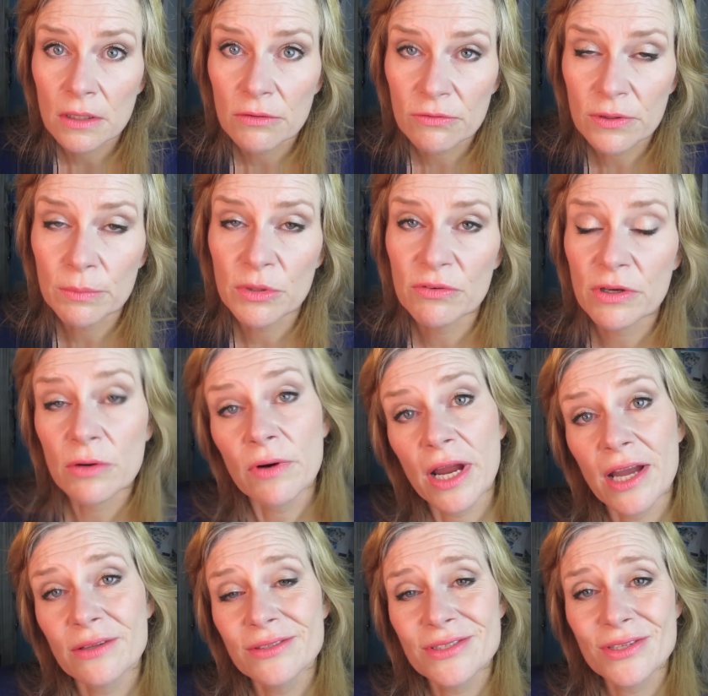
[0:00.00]
from moving
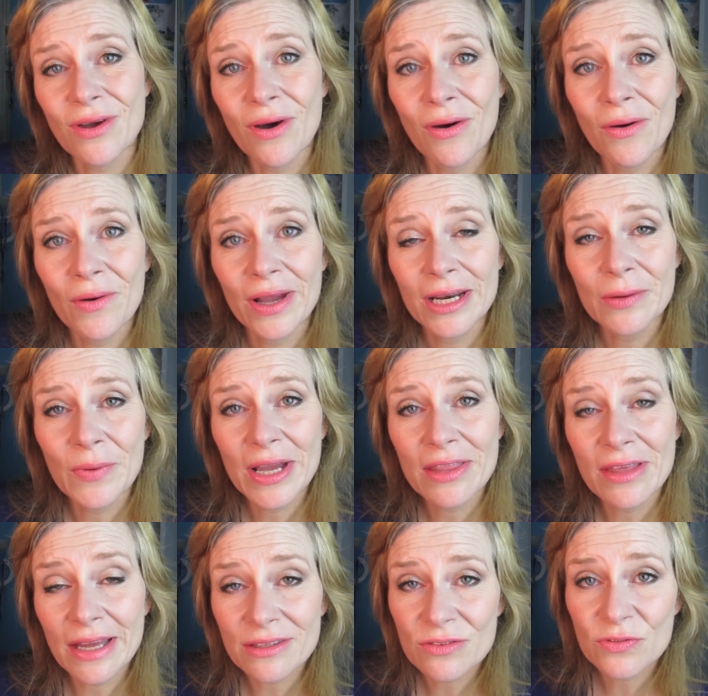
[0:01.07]
around. So anyway,
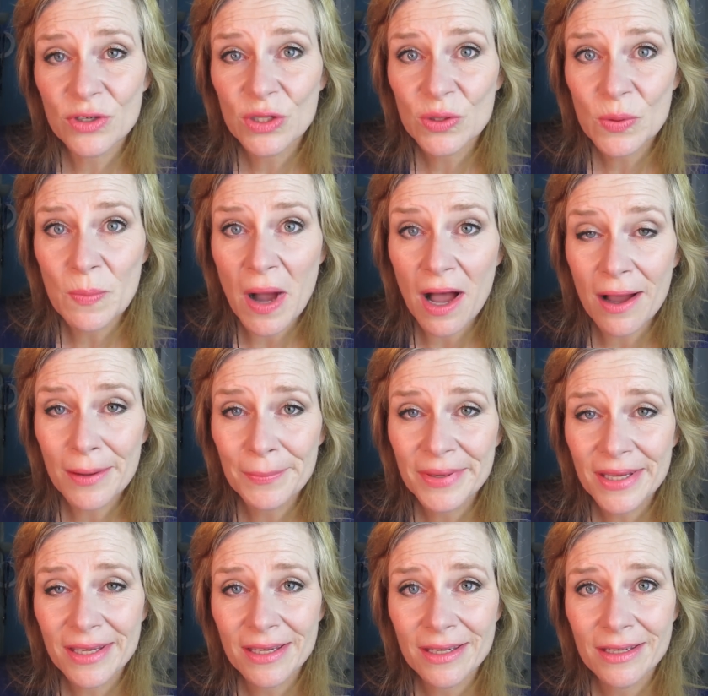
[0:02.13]
that's for you, Mom,
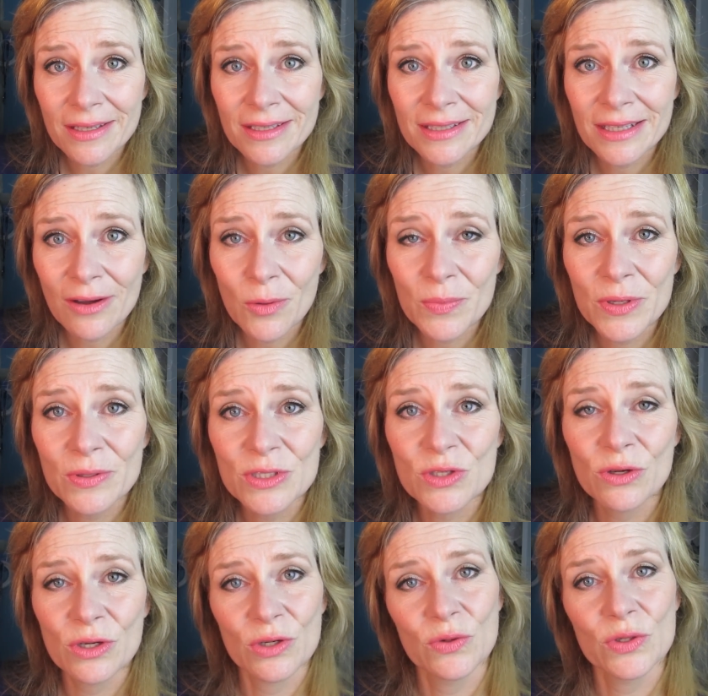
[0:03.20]
and I hope you enjoy
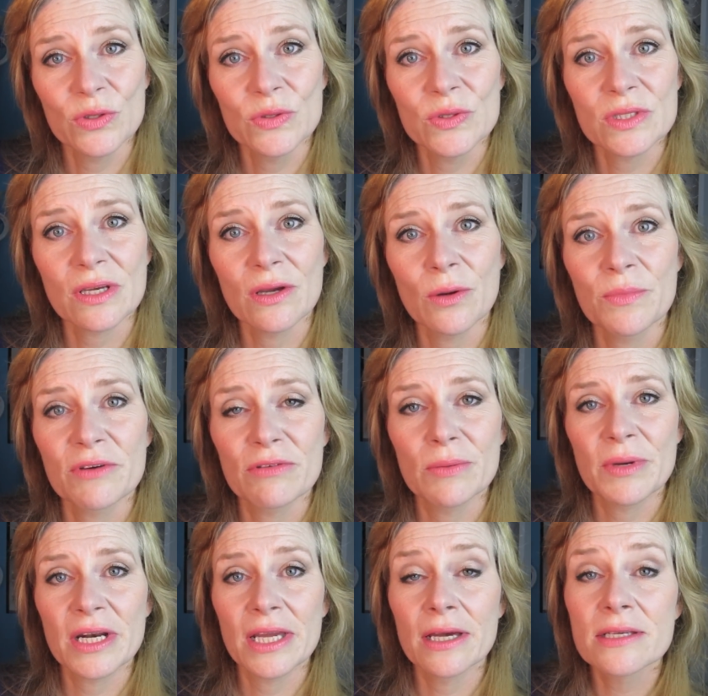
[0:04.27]
your cruise. I hope
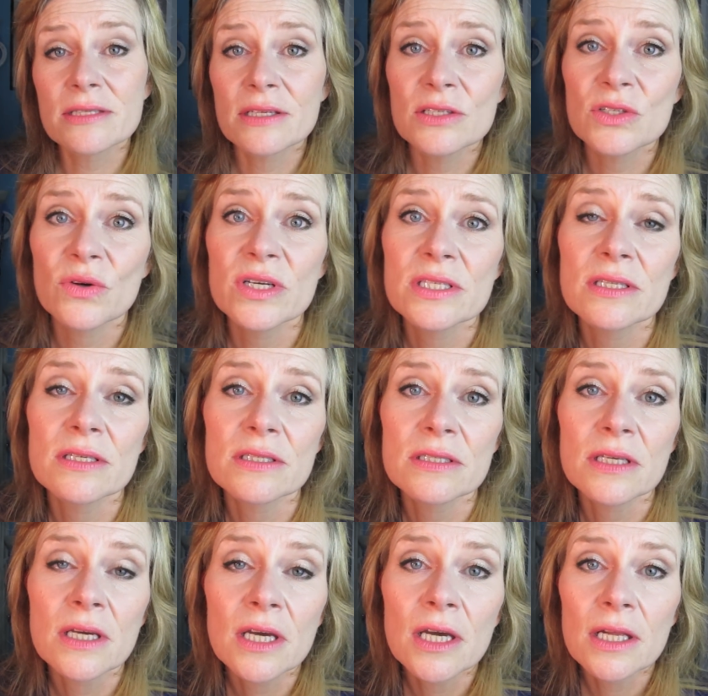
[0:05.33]
everybody else enjoys this
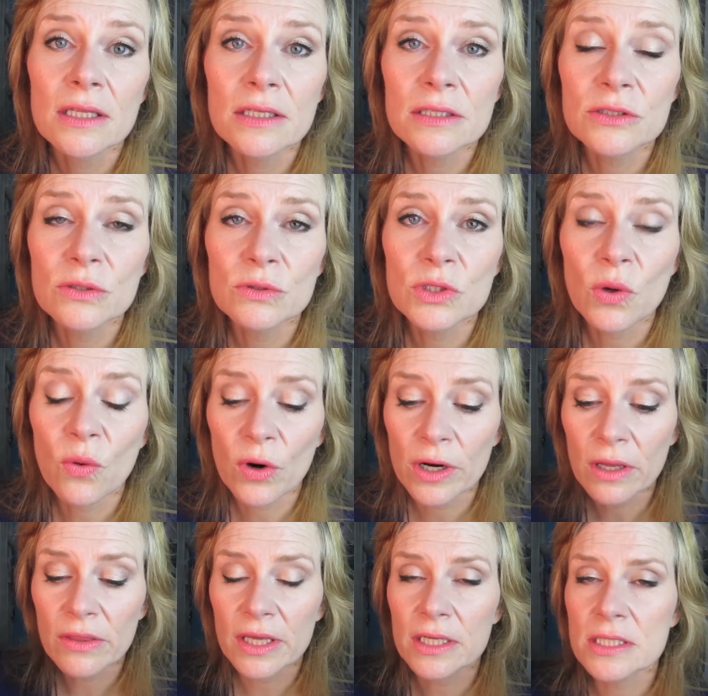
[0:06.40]
little
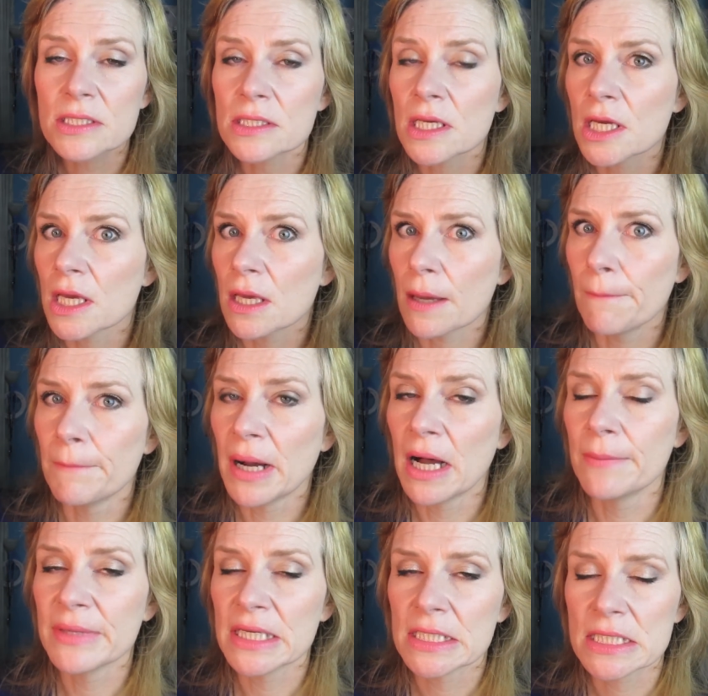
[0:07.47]
tutorial that is
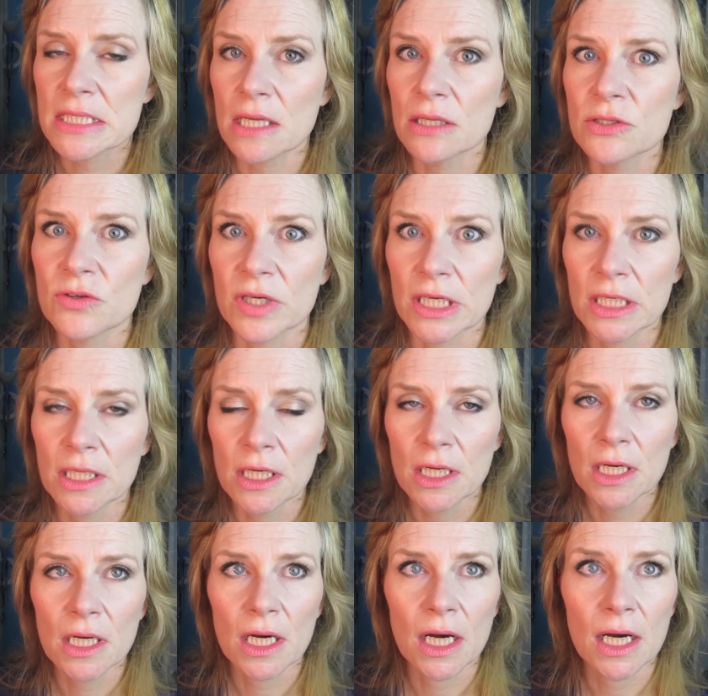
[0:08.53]
balmy and sultry.
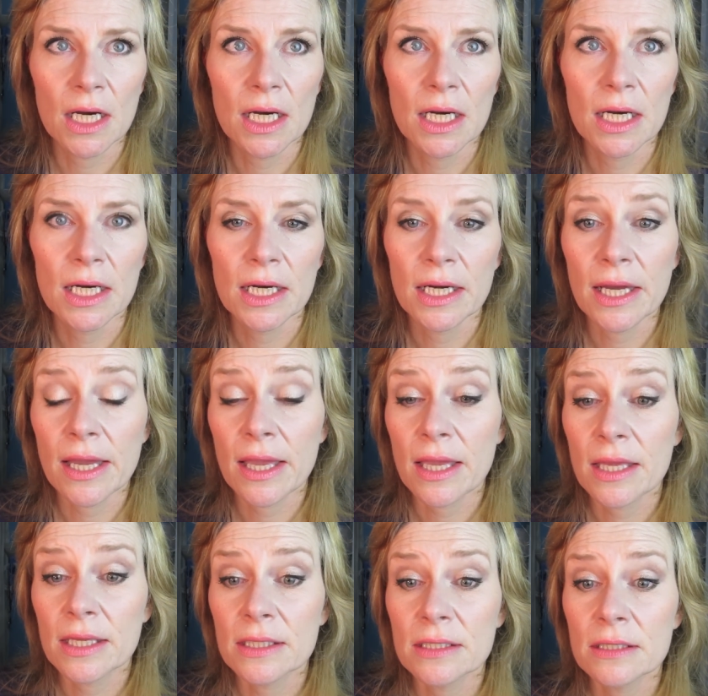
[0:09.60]

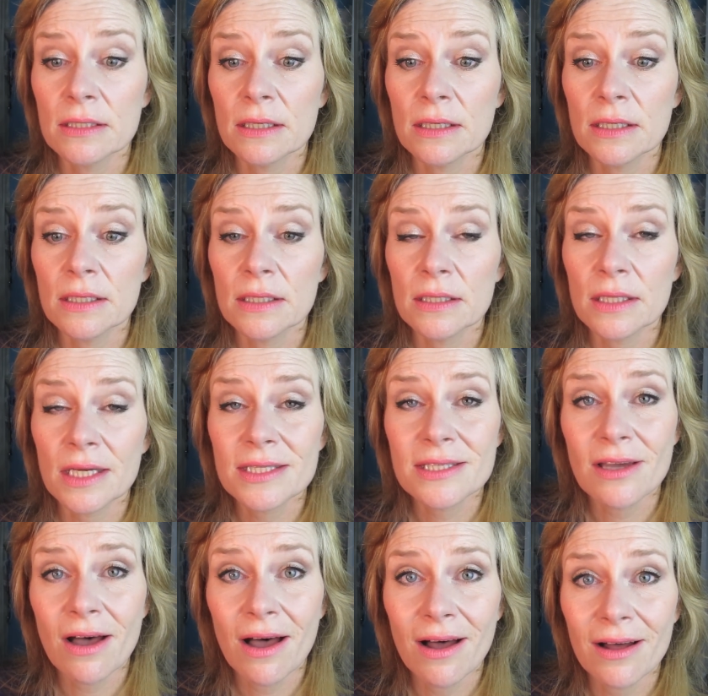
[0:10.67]
And that's
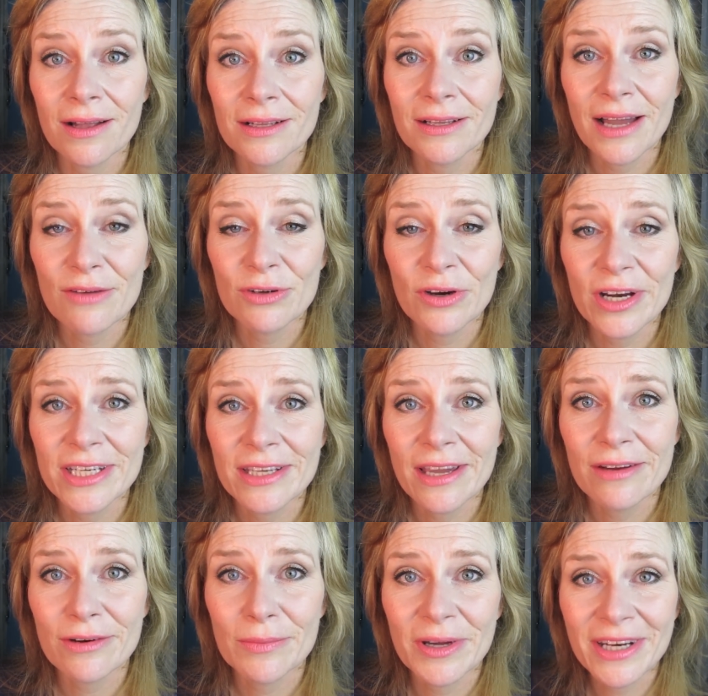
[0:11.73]
all. Have a great day,
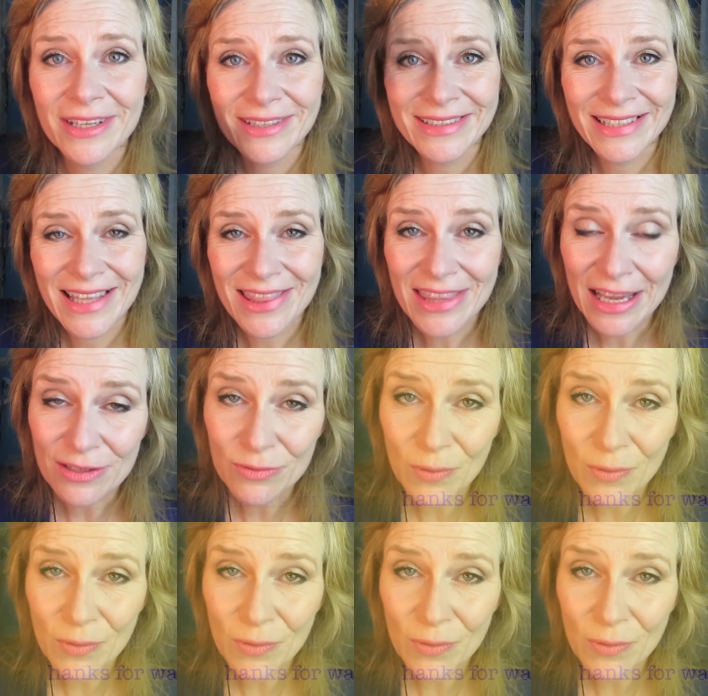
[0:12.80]
everybody. Thanks